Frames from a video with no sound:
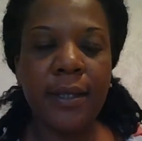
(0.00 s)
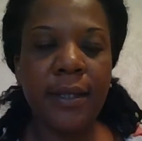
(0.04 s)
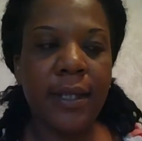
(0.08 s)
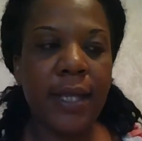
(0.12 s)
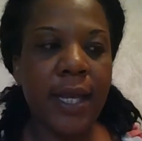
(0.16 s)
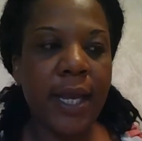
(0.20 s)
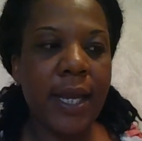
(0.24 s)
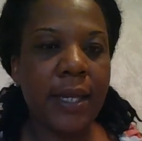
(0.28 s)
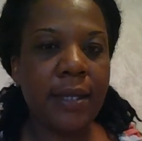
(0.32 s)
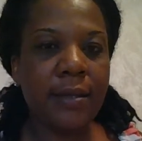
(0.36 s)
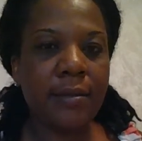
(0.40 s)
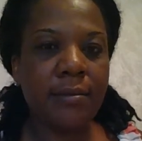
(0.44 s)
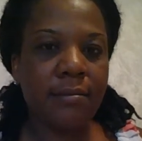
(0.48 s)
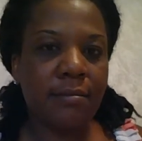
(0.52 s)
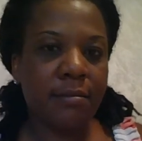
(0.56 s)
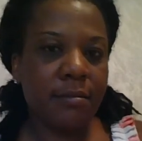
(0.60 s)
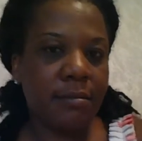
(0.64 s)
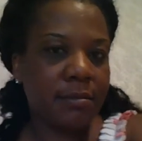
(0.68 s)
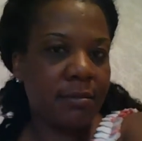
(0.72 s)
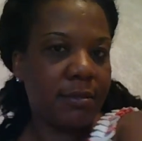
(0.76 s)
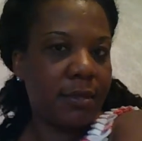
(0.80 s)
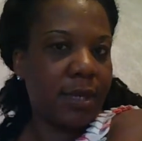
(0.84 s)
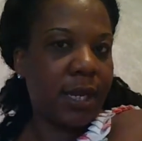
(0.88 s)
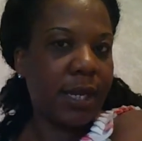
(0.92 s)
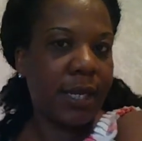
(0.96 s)
that
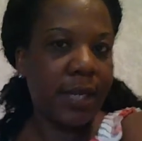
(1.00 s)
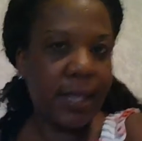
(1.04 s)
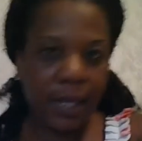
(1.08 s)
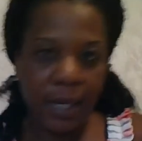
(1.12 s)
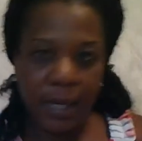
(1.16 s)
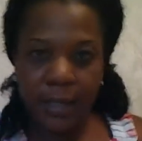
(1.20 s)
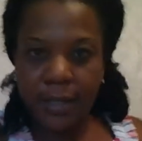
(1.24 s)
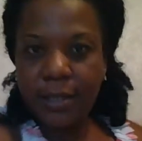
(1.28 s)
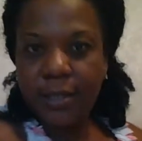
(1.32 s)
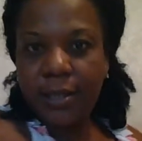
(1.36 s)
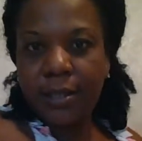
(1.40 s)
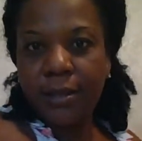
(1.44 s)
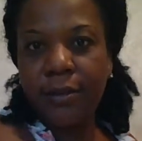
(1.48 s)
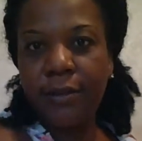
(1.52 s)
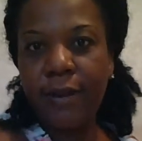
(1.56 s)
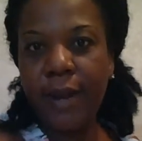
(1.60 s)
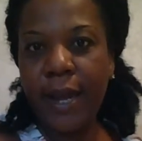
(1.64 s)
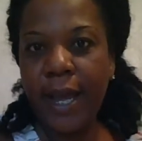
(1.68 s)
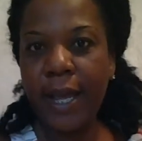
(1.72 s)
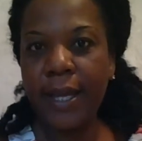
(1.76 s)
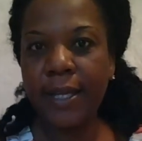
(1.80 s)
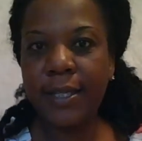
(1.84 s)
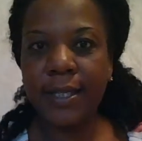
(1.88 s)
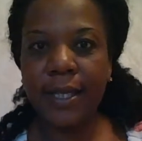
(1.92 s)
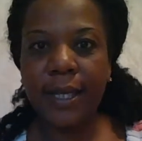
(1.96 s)
like cuts the
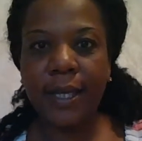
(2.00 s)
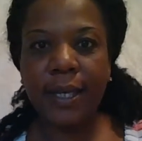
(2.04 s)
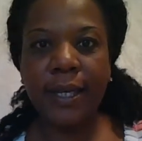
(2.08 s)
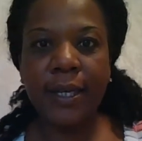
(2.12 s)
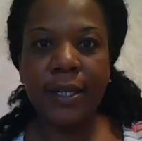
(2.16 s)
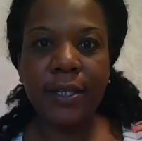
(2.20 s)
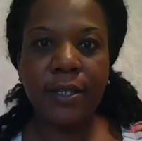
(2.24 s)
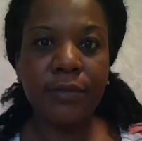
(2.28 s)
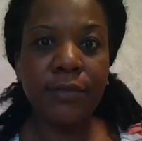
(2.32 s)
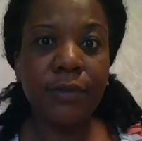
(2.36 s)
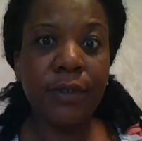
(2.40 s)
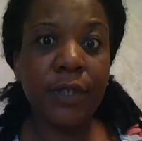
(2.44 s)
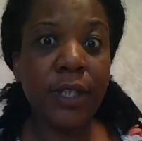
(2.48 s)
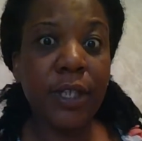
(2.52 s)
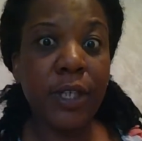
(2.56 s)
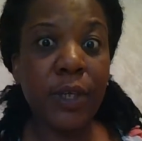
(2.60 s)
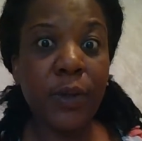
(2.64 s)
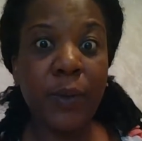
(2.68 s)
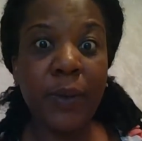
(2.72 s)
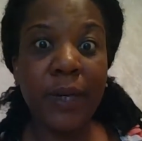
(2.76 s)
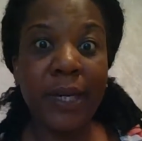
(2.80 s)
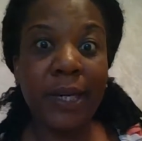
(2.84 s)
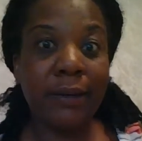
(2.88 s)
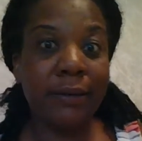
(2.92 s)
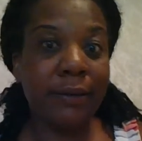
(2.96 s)
grass, I guess, really
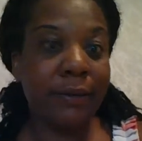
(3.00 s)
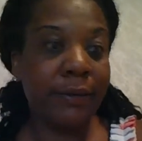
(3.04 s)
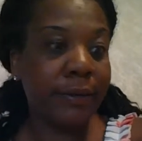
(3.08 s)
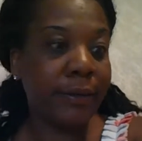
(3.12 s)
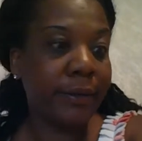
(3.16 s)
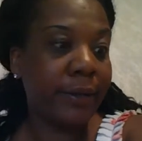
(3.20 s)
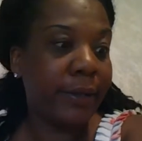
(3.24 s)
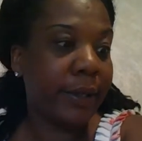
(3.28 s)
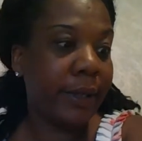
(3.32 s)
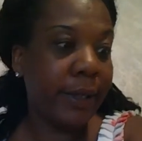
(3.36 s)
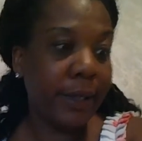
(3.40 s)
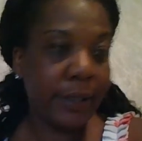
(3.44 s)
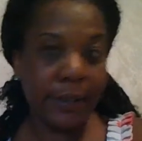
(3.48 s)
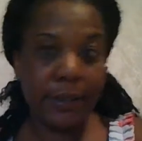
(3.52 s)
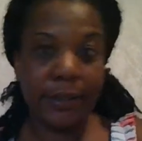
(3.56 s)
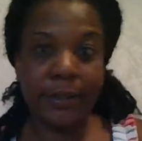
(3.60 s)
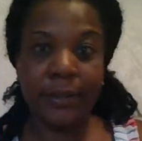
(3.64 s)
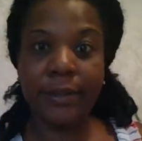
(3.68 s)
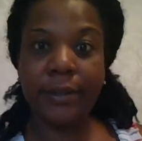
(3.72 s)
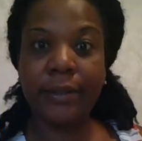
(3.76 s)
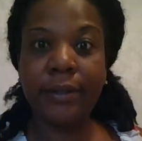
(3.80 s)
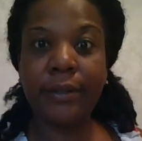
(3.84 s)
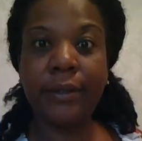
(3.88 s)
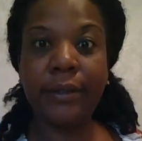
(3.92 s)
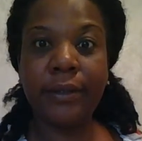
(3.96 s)
quick, or cuts
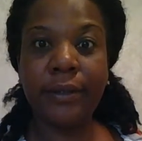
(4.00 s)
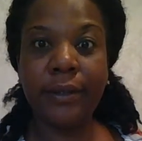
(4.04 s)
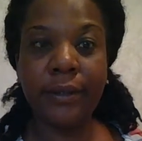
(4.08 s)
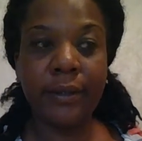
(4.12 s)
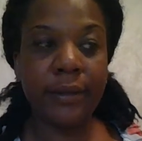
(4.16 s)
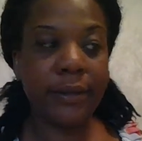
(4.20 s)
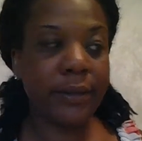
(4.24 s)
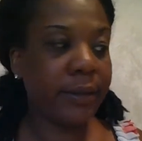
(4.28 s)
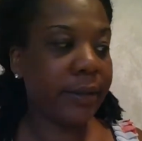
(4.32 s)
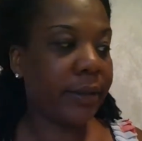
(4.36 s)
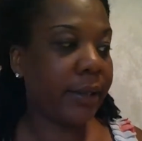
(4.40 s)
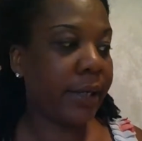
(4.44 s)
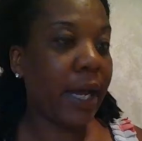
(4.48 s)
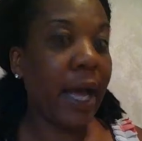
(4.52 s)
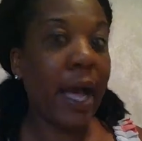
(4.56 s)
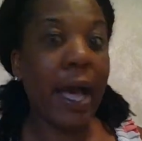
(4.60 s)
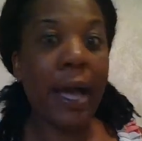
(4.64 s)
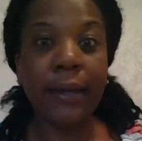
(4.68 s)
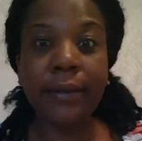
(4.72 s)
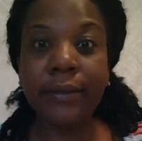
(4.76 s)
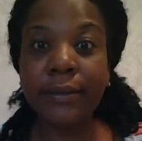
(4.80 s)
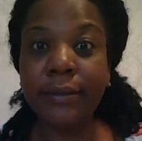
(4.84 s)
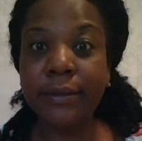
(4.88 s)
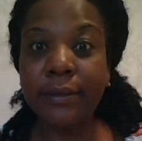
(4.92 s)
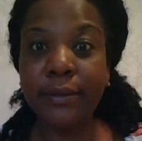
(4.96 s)
the
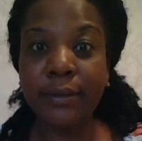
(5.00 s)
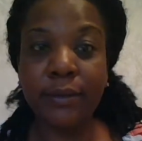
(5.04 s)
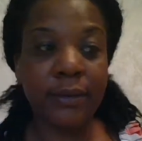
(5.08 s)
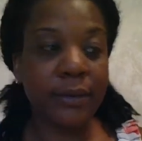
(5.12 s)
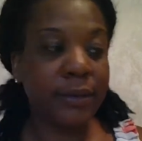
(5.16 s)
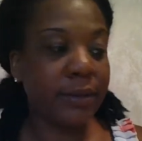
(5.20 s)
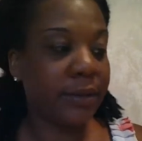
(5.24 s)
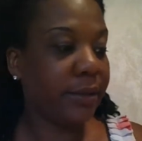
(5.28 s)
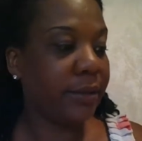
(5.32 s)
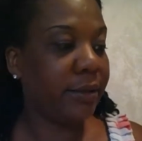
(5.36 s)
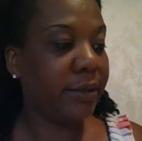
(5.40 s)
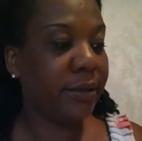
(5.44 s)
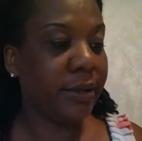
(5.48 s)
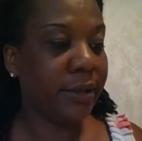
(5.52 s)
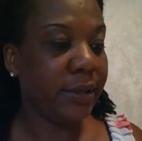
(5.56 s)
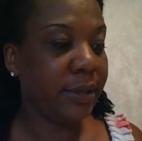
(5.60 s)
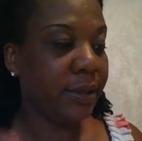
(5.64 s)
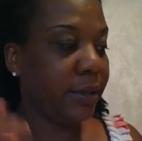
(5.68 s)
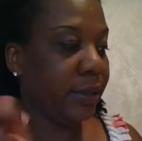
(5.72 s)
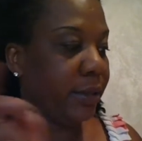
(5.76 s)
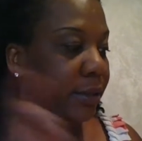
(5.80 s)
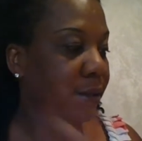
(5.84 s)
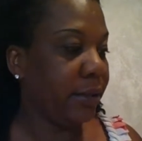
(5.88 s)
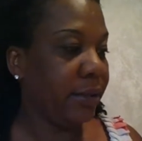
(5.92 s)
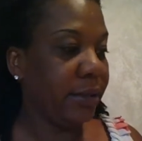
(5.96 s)
cotton
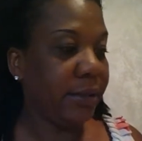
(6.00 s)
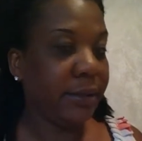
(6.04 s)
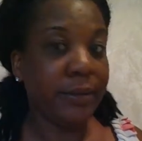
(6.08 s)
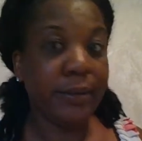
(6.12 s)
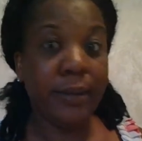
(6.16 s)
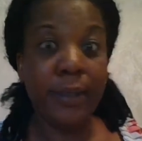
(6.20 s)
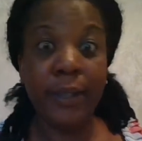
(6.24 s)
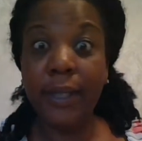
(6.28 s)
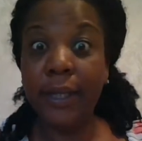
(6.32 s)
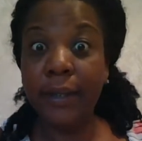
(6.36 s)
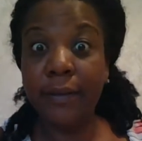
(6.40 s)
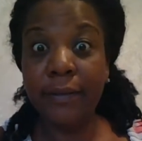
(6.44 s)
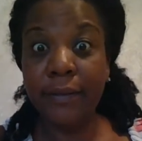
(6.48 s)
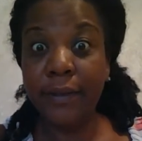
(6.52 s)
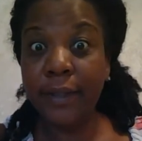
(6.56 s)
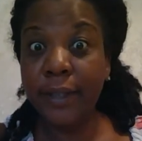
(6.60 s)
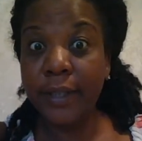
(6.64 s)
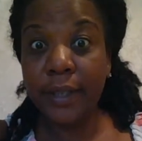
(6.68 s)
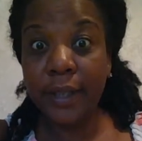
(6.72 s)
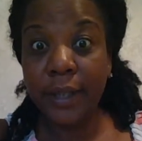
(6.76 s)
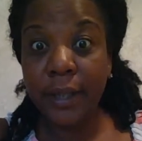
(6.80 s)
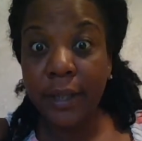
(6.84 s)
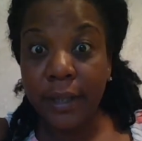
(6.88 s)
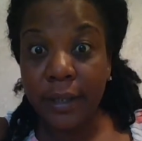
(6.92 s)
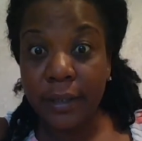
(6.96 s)
or whatever it
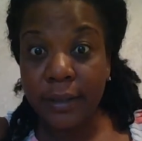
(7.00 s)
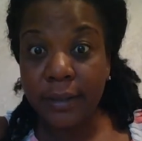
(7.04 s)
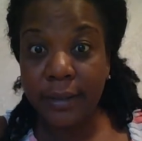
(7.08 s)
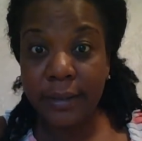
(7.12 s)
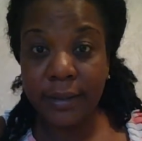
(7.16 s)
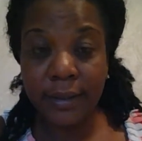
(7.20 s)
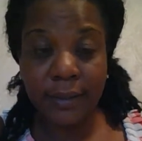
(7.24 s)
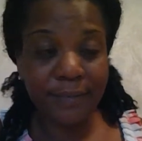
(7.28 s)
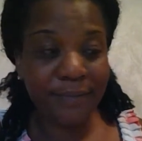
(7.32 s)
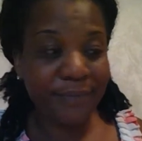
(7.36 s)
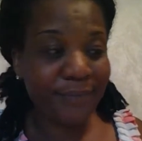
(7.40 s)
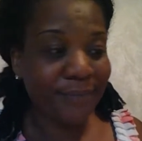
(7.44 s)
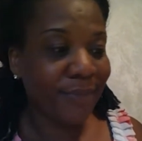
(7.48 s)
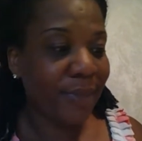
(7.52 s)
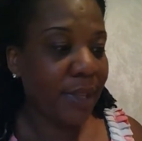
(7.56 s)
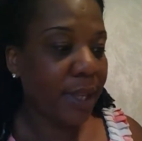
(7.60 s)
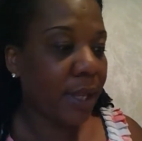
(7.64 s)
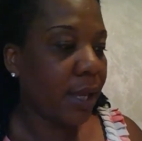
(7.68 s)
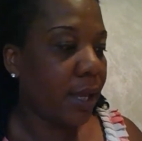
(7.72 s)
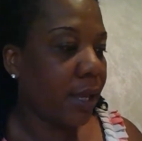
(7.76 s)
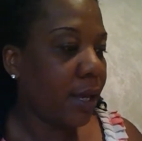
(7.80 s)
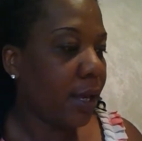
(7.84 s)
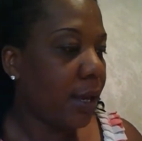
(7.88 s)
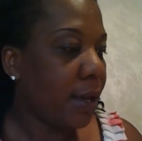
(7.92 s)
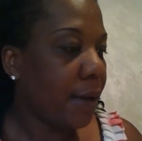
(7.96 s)
cuts.
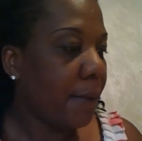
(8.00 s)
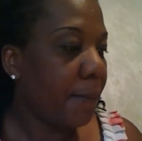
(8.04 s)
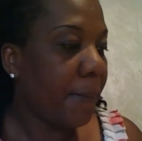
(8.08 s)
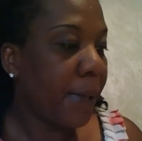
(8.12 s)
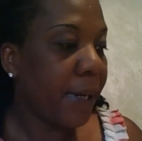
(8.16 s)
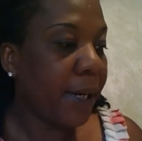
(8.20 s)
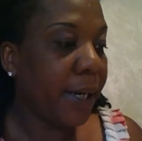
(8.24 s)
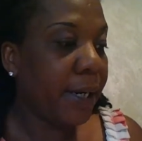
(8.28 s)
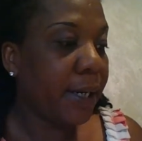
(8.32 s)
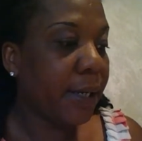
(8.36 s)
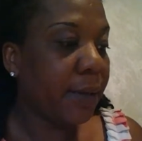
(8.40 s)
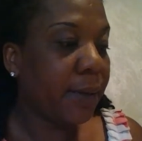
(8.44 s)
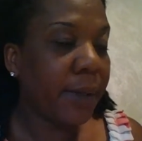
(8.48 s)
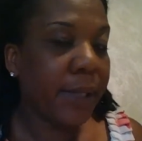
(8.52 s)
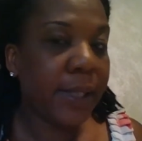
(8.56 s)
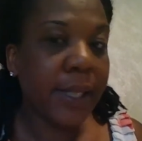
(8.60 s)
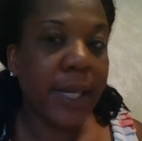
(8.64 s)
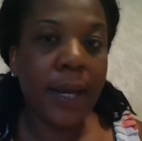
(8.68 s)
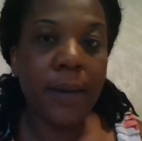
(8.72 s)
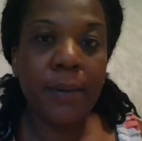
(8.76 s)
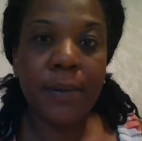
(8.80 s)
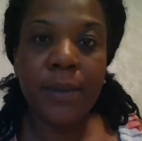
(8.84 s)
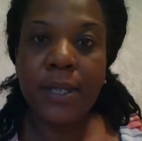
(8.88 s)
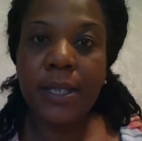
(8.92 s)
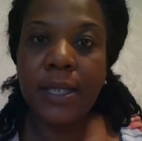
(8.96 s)
But anyway,
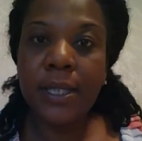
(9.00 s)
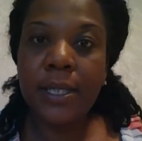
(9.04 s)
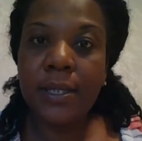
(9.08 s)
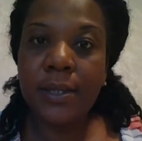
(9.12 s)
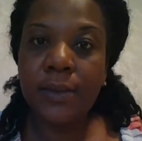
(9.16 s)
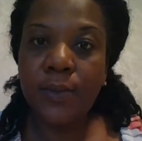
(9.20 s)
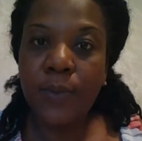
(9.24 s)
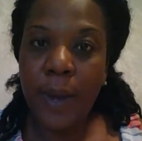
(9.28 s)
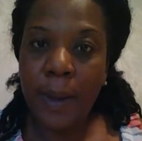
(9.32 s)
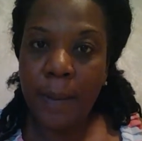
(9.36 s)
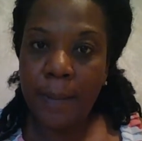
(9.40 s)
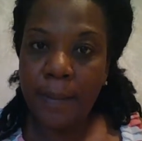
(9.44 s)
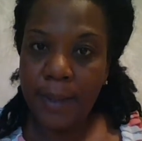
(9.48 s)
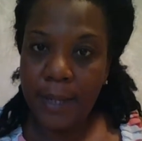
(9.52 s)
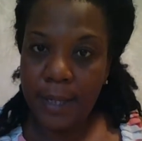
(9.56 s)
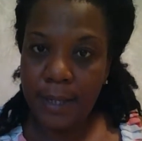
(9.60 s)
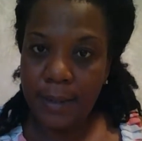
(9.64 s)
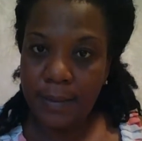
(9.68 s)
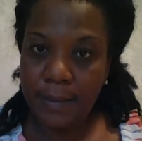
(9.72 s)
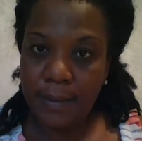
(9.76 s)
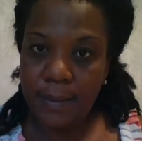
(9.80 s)
that was his weapon.